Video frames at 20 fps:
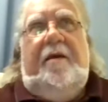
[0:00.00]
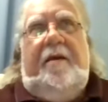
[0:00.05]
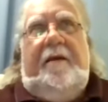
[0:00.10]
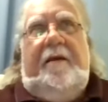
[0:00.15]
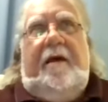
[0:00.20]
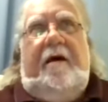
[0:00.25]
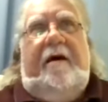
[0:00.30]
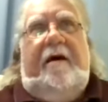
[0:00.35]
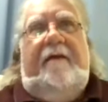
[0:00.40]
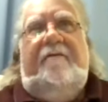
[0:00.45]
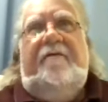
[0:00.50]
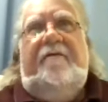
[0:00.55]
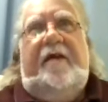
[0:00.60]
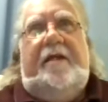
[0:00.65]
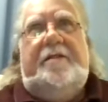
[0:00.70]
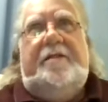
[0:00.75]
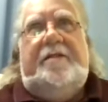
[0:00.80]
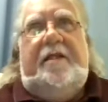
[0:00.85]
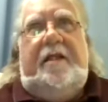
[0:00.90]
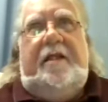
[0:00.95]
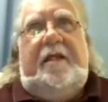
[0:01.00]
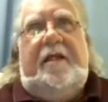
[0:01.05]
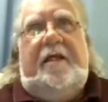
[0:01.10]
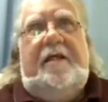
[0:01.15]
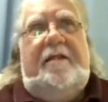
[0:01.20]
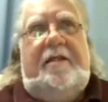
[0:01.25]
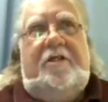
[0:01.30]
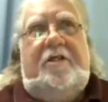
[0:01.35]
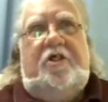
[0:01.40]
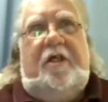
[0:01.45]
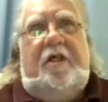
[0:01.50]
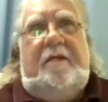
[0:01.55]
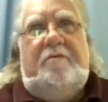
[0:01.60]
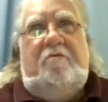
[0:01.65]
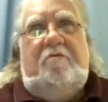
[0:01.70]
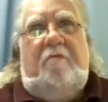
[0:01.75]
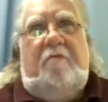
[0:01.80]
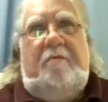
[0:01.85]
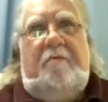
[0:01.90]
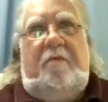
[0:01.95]
high fence and a kidney-shaped
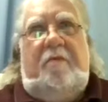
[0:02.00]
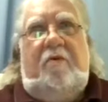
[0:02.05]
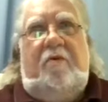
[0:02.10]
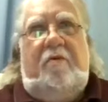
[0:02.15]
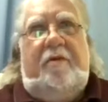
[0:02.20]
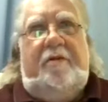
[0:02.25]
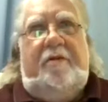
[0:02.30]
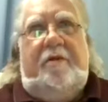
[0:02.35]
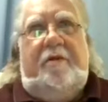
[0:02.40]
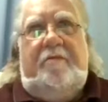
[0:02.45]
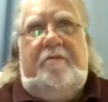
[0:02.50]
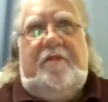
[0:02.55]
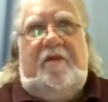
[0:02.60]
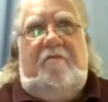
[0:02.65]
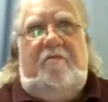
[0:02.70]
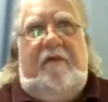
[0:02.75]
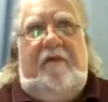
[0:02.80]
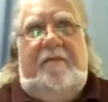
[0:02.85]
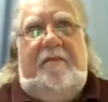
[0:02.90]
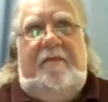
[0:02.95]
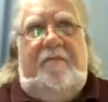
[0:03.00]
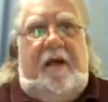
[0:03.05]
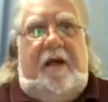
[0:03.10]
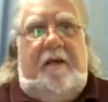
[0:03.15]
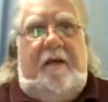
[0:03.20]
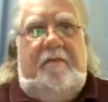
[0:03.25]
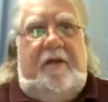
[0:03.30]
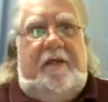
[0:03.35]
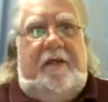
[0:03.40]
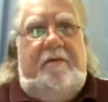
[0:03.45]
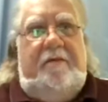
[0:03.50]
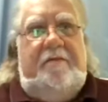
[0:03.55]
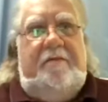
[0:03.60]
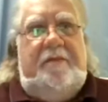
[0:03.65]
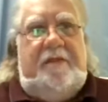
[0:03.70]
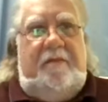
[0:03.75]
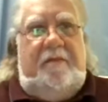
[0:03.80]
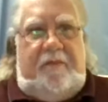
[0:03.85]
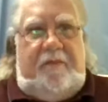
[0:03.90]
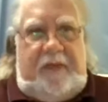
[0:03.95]
swimming pool, and there was great
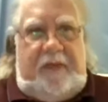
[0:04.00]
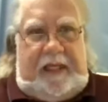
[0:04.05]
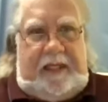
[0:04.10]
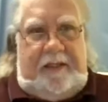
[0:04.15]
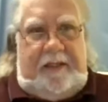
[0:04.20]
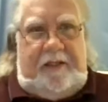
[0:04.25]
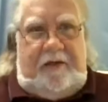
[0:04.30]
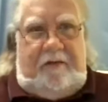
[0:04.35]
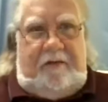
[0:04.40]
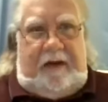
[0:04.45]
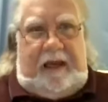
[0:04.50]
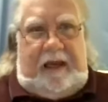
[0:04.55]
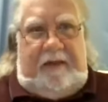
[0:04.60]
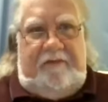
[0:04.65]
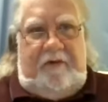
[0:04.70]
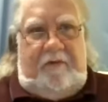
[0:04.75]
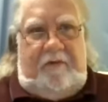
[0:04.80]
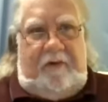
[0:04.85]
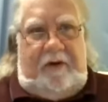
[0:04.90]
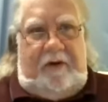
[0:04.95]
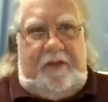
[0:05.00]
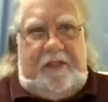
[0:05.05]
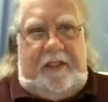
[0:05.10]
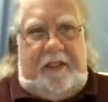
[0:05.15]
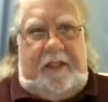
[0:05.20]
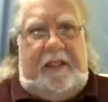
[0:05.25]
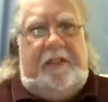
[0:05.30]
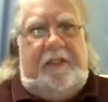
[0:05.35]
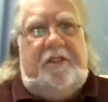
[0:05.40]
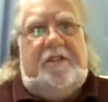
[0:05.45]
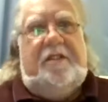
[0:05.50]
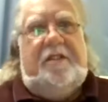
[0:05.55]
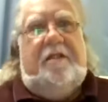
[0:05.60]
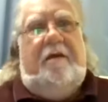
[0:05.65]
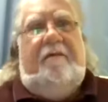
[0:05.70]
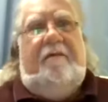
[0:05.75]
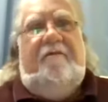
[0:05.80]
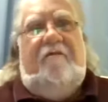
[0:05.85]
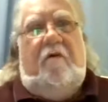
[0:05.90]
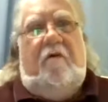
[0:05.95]
barbecues and banter afterwards. And he just
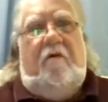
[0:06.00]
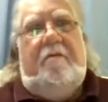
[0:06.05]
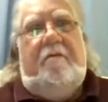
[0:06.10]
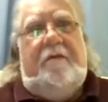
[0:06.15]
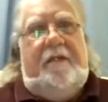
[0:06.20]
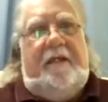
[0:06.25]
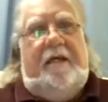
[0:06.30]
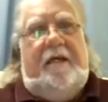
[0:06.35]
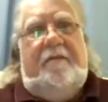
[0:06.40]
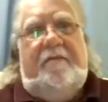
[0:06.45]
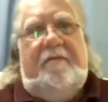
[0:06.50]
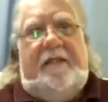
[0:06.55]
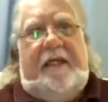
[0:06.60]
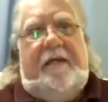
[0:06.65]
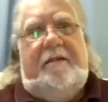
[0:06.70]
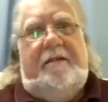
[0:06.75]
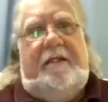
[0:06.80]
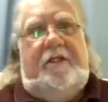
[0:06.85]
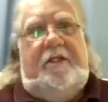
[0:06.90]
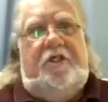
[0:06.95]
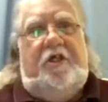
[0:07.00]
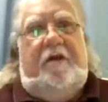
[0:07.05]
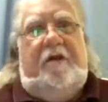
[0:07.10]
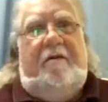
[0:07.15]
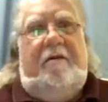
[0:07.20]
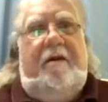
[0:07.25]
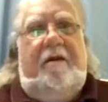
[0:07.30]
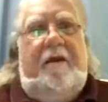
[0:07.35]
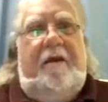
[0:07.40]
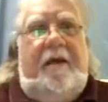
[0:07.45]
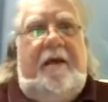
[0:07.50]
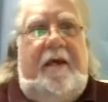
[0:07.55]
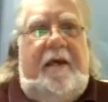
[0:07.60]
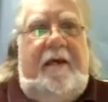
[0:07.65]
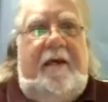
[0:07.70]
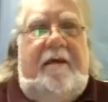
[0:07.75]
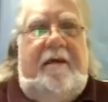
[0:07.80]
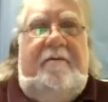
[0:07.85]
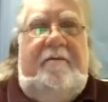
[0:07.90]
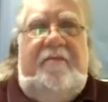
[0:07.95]
looked forward to coming down each year
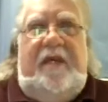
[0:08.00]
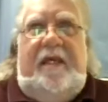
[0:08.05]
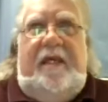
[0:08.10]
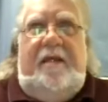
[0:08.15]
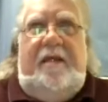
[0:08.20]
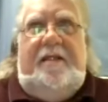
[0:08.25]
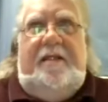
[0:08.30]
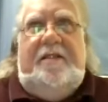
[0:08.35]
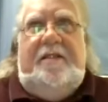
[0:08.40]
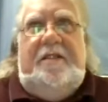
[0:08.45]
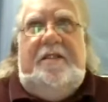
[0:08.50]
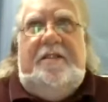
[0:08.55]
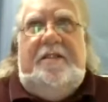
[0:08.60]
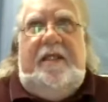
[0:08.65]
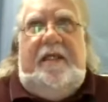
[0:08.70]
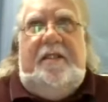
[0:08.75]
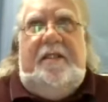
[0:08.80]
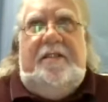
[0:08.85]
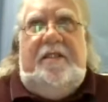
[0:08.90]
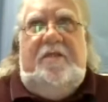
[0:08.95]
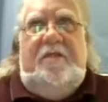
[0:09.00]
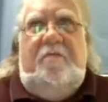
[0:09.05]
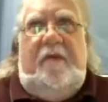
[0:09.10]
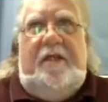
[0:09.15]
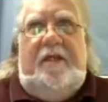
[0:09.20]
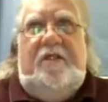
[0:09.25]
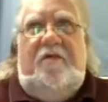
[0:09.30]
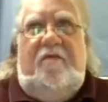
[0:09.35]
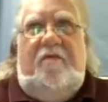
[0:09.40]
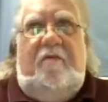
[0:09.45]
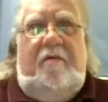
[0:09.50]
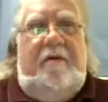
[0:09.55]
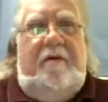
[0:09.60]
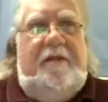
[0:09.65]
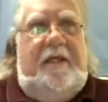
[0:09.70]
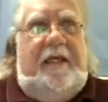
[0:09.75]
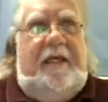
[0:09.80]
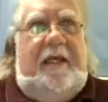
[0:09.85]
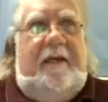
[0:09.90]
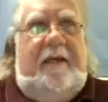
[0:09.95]
and being at these things as much for
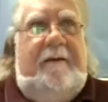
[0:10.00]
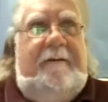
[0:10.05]
the,